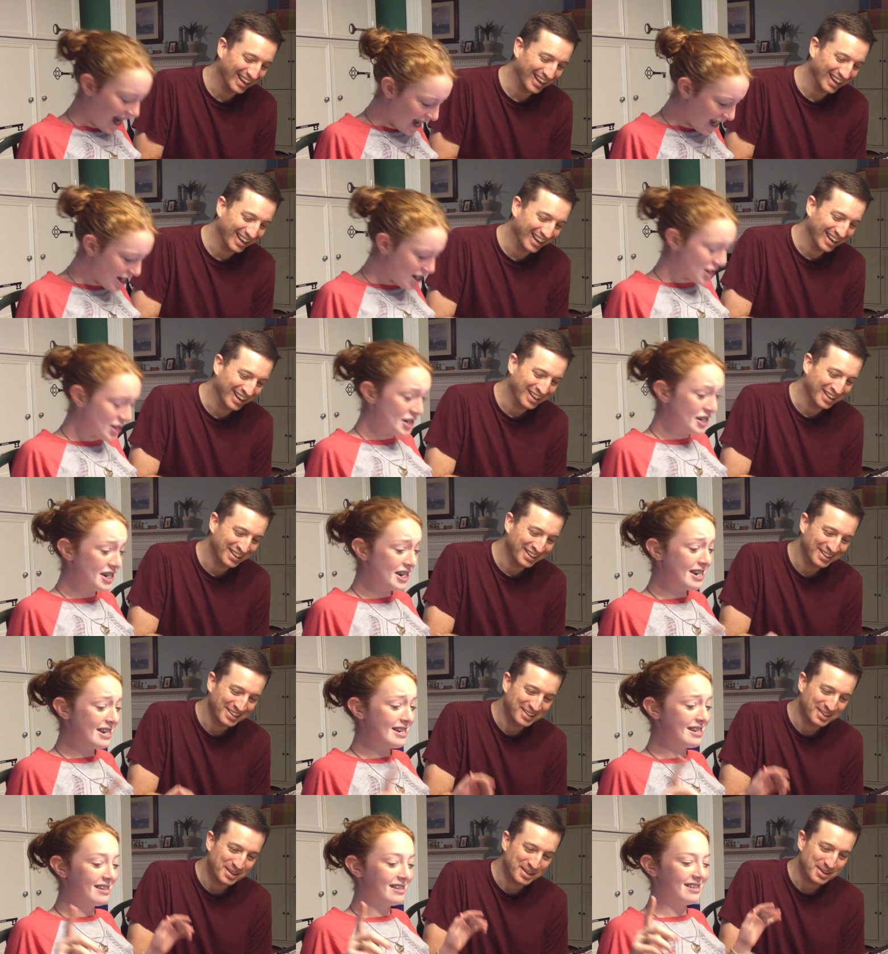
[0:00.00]

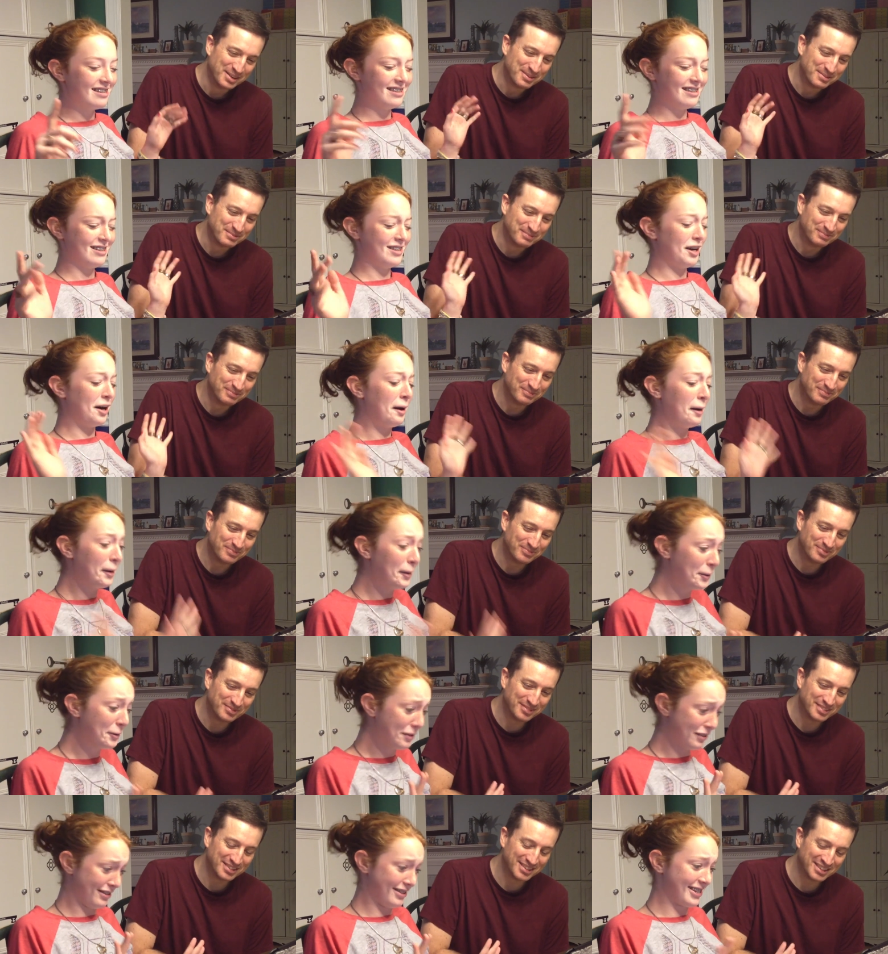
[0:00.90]
Speaker 1: hydrogen,
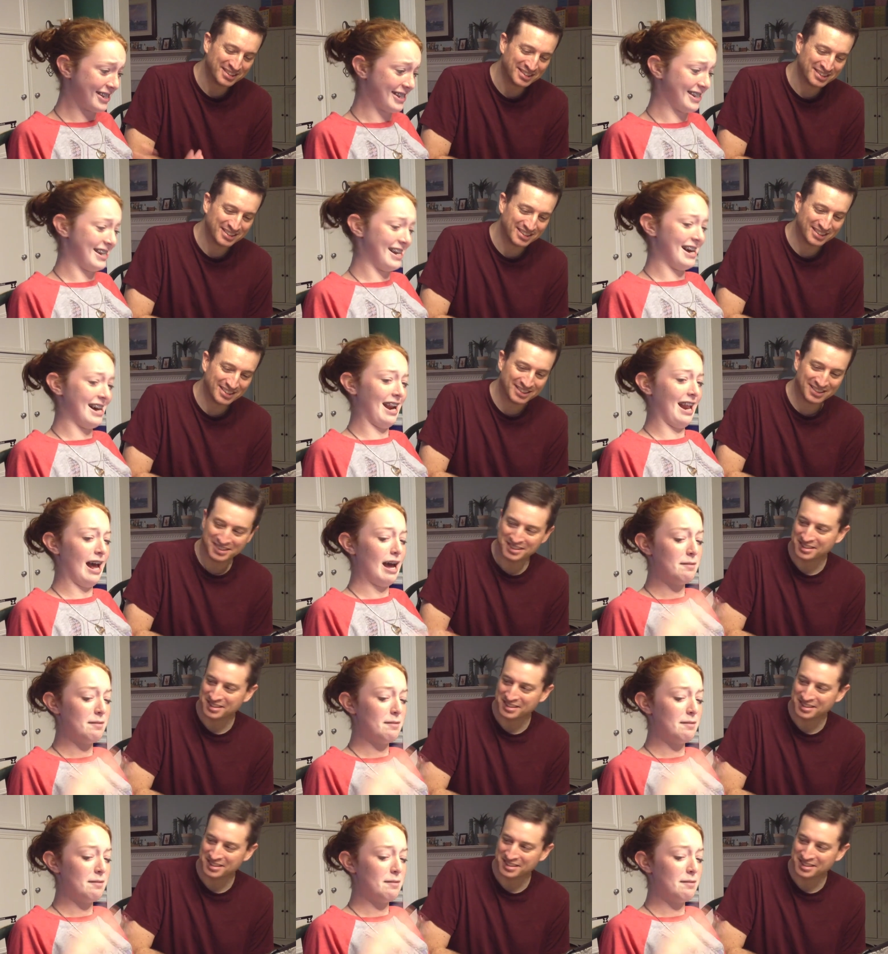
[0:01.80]
total slut.